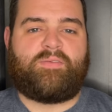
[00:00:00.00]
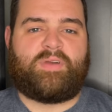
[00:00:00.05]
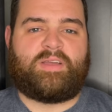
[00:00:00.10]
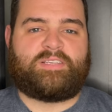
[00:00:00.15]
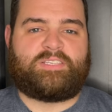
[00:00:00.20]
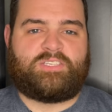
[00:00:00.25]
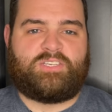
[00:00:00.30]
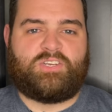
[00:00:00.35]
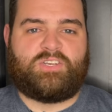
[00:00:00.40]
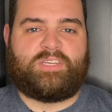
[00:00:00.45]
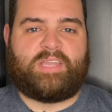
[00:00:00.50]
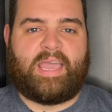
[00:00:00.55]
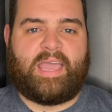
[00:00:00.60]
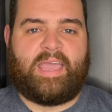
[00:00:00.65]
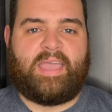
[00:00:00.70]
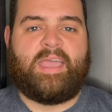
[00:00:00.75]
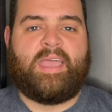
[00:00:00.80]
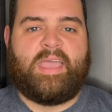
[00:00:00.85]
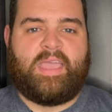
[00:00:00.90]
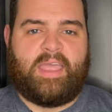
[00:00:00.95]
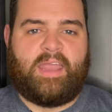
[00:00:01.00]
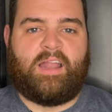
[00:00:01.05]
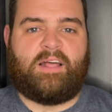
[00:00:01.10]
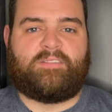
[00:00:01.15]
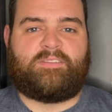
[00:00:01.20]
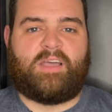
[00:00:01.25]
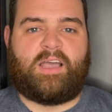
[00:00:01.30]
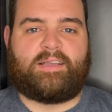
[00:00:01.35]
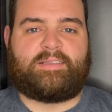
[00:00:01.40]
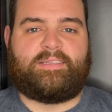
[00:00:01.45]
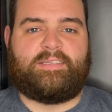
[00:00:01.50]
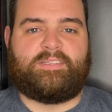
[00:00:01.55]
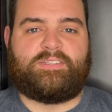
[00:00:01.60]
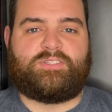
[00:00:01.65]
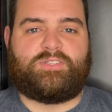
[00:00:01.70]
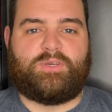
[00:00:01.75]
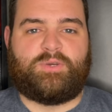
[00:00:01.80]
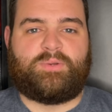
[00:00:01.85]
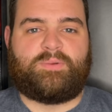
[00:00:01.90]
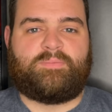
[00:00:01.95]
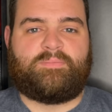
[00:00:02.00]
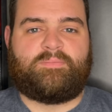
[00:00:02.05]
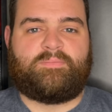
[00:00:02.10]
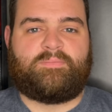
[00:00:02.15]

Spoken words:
rest of your day, and I'll talk to you soon.